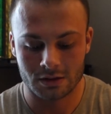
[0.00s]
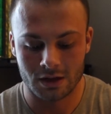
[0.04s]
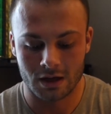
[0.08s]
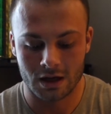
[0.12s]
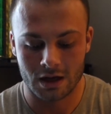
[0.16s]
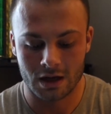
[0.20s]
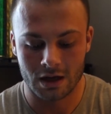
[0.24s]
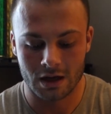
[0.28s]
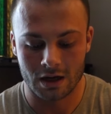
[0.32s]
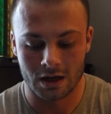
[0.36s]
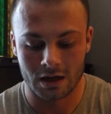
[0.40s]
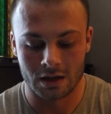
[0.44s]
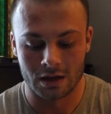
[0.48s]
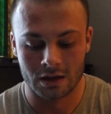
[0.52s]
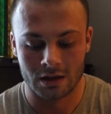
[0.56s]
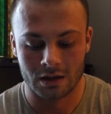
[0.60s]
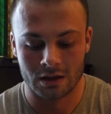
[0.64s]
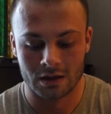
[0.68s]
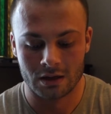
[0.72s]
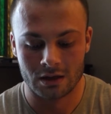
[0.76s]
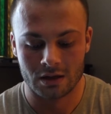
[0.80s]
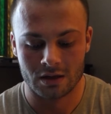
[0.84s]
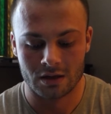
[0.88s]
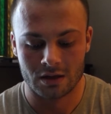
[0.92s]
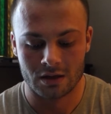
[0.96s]

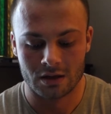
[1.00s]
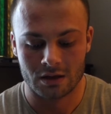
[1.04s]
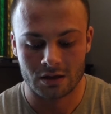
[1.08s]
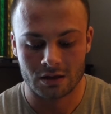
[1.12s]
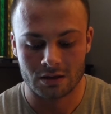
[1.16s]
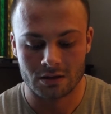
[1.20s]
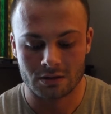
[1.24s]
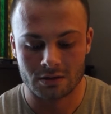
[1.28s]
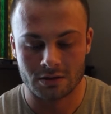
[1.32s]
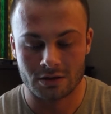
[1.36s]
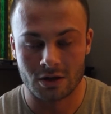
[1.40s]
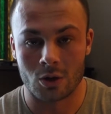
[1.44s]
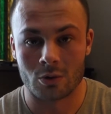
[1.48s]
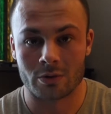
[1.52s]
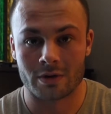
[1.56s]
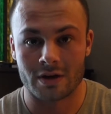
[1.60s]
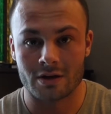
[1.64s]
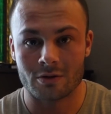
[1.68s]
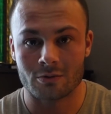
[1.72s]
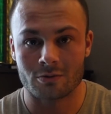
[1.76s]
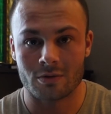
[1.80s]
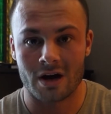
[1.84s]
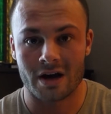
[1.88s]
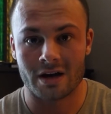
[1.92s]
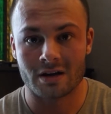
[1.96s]
Don't
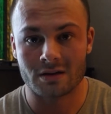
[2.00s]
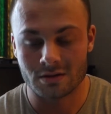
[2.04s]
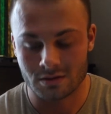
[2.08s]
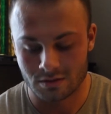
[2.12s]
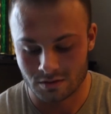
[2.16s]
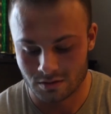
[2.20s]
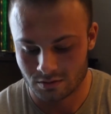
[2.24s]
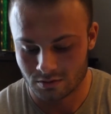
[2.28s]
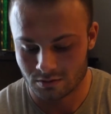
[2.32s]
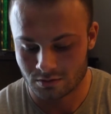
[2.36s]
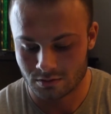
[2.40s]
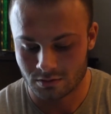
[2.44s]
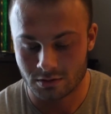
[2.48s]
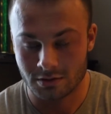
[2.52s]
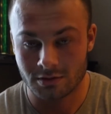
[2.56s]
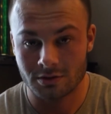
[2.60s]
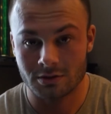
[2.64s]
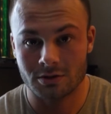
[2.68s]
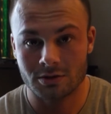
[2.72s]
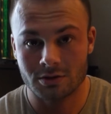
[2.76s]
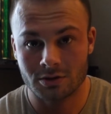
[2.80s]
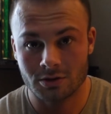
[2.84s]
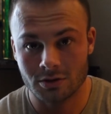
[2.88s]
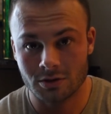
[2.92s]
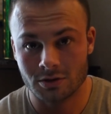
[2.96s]
get rice,
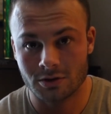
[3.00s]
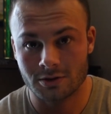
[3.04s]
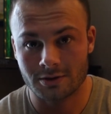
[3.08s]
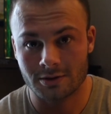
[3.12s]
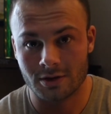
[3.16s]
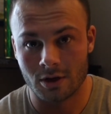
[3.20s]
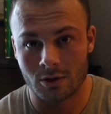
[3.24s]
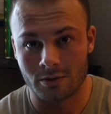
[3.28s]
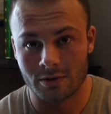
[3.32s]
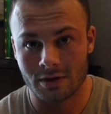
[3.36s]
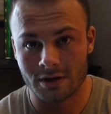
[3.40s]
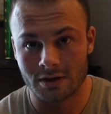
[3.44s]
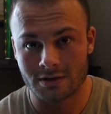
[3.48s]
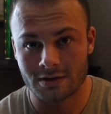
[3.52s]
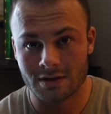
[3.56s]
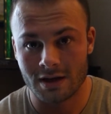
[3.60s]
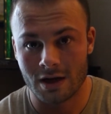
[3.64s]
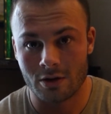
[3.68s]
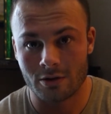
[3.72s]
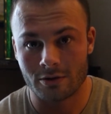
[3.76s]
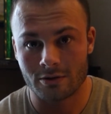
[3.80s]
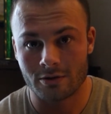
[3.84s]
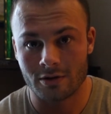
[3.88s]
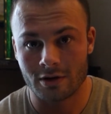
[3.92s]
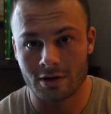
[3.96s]
don't get
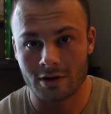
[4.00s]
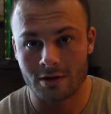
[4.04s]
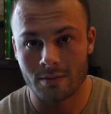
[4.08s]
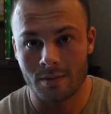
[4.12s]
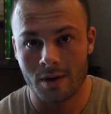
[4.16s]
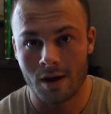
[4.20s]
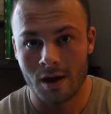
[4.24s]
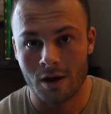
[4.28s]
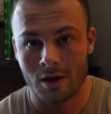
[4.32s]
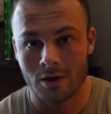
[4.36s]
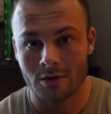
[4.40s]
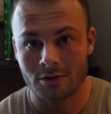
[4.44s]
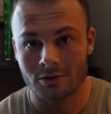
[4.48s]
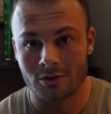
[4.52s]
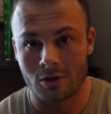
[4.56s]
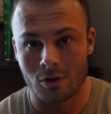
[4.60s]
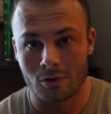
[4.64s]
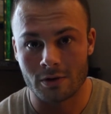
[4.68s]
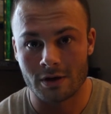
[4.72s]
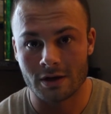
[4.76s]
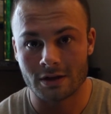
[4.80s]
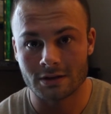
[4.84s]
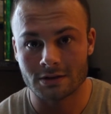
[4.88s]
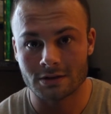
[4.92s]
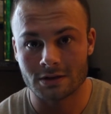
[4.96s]
sour cream,
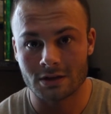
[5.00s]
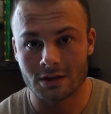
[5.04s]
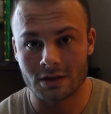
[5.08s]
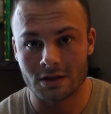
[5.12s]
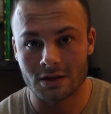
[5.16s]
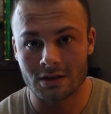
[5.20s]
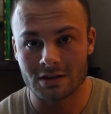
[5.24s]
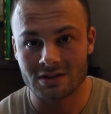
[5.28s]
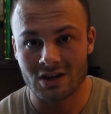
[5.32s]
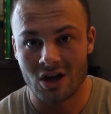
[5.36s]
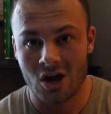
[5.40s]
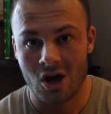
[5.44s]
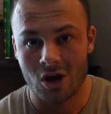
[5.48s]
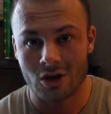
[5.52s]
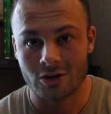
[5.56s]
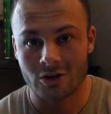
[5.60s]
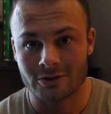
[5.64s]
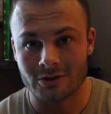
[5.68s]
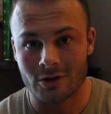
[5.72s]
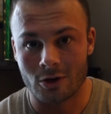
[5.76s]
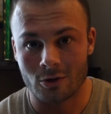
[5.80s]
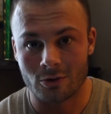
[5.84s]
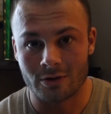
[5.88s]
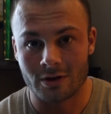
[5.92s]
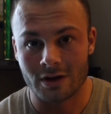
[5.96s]
don't get cheese,
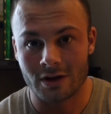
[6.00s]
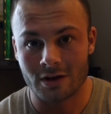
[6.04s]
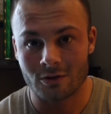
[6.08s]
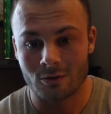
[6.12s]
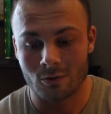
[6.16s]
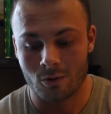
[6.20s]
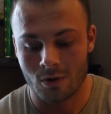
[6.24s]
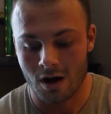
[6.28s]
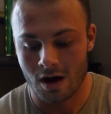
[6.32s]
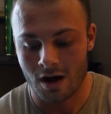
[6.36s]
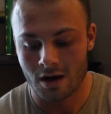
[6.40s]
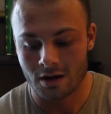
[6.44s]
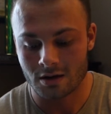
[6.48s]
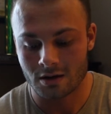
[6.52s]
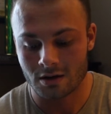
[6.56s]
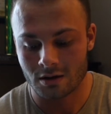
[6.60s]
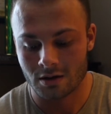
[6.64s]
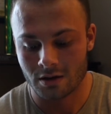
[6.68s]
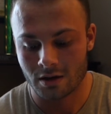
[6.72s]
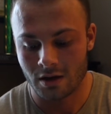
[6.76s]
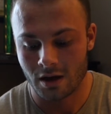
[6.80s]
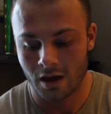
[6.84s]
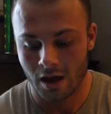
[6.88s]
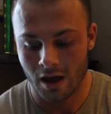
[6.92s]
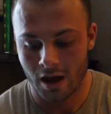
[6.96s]
don't get guac,
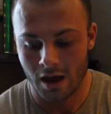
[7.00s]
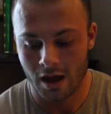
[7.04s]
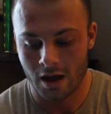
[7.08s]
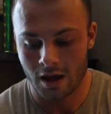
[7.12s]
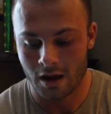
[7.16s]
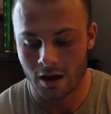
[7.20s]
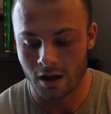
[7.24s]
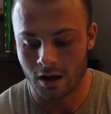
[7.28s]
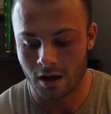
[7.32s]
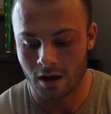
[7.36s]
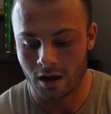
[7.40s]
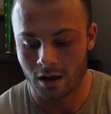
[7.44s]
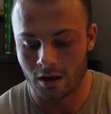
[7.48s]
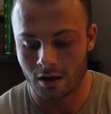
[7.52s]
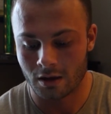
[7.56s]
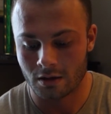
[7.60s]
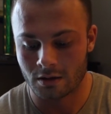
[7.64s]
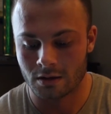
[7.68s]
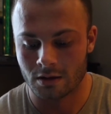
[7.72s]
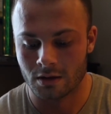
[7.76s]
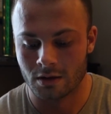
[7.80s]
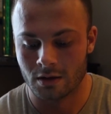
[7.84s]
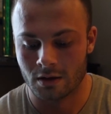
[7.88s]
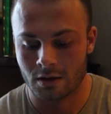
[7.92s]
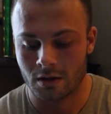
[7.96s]

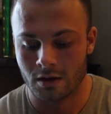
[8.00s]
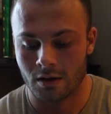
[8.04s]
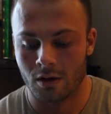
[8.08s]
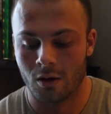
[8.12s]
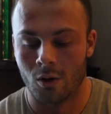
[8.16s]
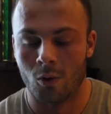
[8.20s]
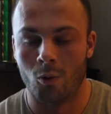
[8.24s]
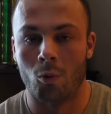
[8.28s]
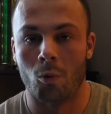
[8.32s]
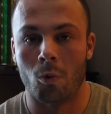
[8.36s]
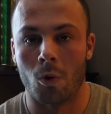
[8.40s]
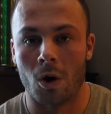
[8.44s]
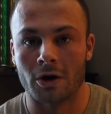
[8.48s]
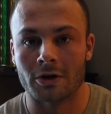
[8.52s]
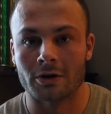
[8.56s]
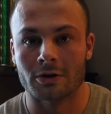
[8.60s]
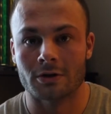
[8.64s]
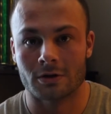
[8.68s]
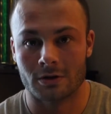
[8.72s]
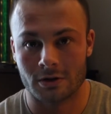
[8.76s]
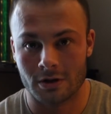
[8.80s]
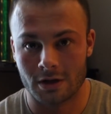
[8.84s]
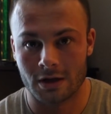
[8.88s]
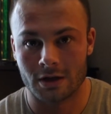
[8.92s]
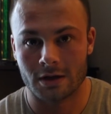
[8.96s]
and 1
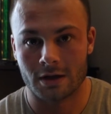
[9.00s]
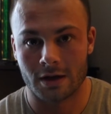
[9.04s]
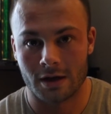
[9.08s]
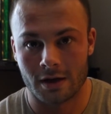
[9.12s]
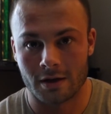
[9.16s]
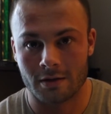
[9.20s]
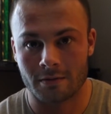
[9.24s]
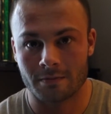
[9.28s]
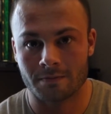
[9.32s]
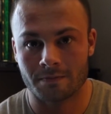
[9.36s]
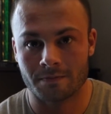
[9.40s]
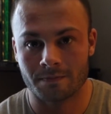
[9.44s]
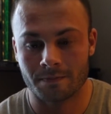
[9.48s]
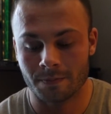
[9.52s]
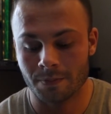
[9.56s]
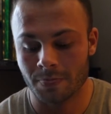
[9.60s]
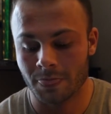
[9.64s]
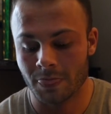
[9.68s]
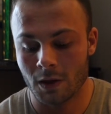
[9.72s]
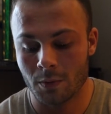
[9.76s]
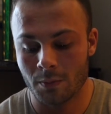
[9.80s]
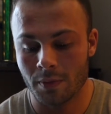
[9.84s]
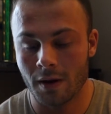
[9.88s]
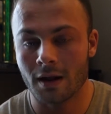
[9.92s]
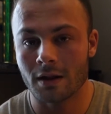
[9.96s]
cookie a day.
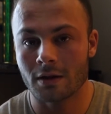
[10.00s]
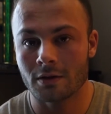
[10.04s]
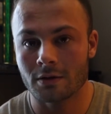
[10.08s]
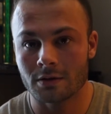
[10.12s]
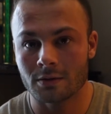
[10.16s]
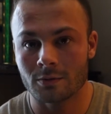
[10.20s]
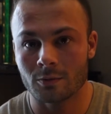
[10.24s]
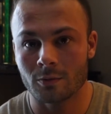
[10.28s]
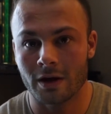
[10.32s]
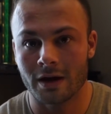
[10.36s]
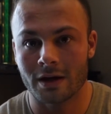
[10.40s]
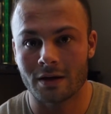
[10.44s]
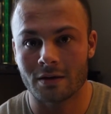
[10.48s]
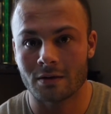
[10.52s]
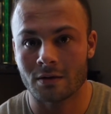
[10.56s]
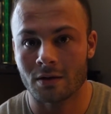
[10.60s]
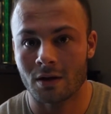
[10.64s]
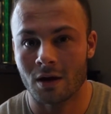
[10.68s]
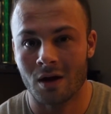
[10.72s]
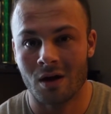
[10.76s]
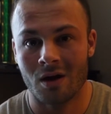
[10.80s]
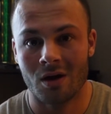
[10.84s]
You probably lose some weight.